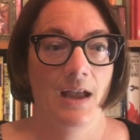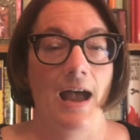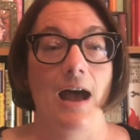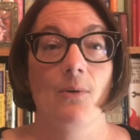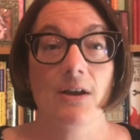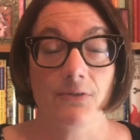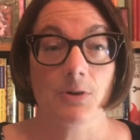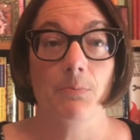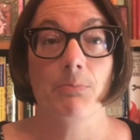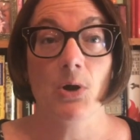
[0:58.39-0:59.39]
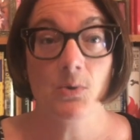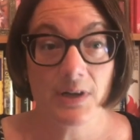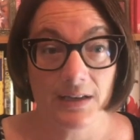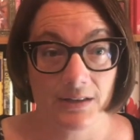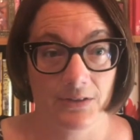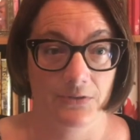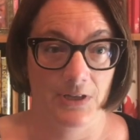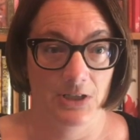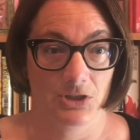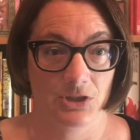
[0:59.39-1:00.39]
However, boning the
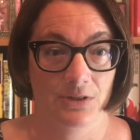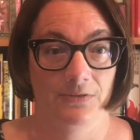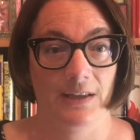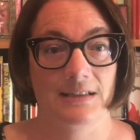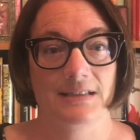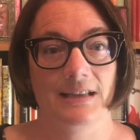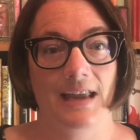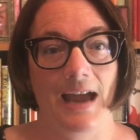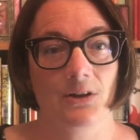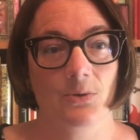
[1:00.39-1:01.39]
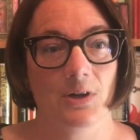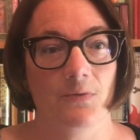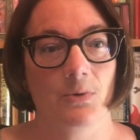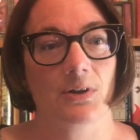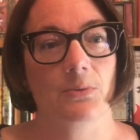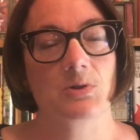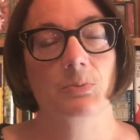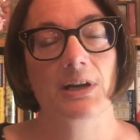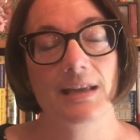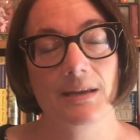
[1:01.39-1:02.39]
fish fell into the category of work that was
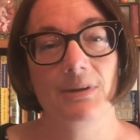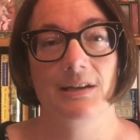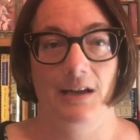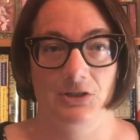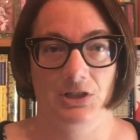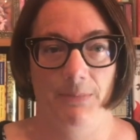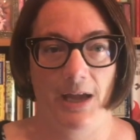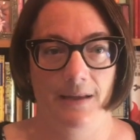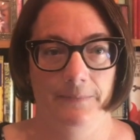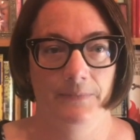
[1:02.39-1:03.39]
prohibited on Shabbat.